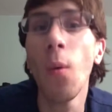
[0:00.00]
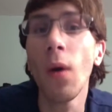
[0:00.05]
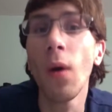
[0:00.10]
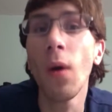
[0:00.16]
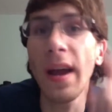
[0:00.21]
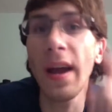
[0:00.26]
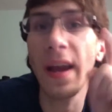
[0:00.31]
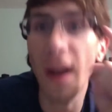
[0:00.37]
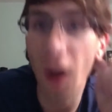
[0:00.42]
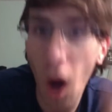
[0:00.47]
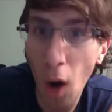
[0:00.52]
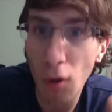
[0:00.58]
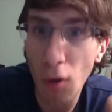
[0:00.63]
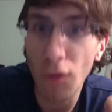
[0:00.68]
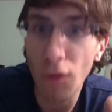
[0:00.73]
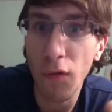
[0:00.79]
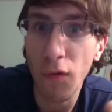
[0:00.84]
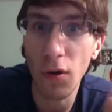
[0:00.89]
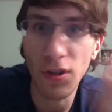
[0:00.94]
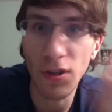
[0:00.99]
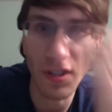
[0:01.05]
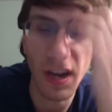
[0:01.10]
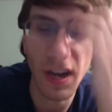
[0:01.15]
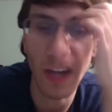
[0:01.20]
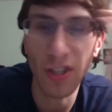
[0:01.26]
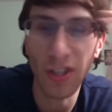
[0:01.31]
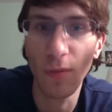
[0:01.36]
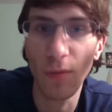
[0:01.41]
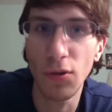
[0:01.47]
We're getting an Aquaforce
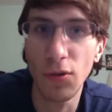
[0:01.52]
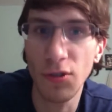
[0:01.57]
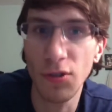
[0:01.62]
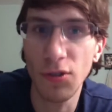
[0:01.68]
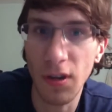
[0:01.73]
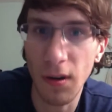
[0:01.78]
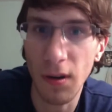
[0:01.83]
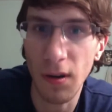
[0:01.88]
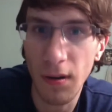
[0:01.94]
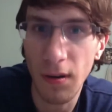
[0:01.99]
extra booster.